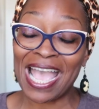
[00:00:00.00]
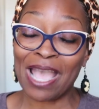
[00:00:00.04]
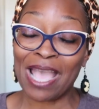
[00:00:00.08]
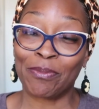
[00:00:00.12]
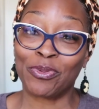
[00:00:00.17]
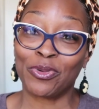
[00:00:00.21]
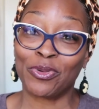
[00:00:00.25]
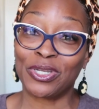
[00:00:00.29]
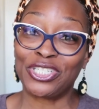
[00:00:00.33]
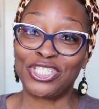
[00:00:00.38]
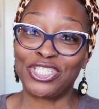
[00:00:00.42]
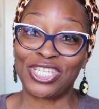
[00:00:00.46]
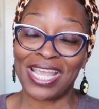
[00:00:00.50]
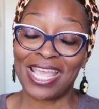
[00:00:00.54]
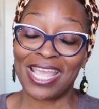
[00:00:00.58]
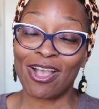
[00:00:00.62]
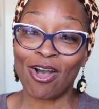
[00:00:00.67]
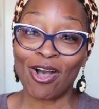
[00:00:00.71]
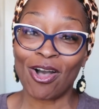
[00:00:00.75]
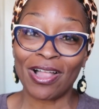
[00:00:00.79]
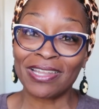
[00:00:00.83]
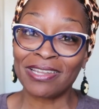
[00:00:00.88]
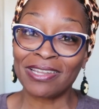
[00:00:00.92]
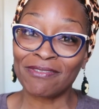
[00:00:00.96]
I appreciate
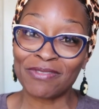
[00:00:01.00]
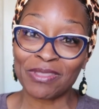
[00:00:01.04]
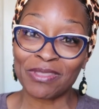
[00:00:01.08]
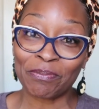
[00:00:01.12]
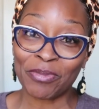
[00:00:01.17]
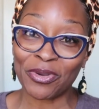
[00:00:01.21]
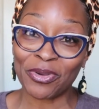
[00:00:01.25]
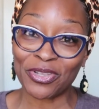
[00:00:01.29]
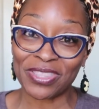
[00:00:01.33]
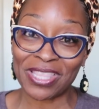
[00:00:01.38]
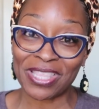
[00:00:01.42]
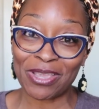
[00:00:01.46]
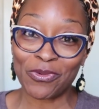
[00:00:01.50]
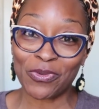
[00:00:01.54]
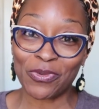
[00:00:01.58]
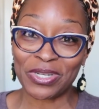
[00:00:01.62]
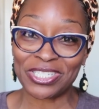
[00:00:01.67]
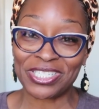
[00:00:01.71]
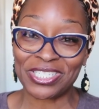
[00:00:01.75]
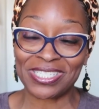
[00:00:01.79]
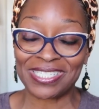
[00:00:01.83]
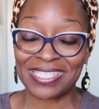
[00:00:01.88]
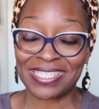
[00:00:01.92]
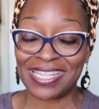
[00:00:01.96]
all of the birthday
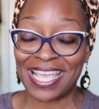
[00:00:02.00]
wishes.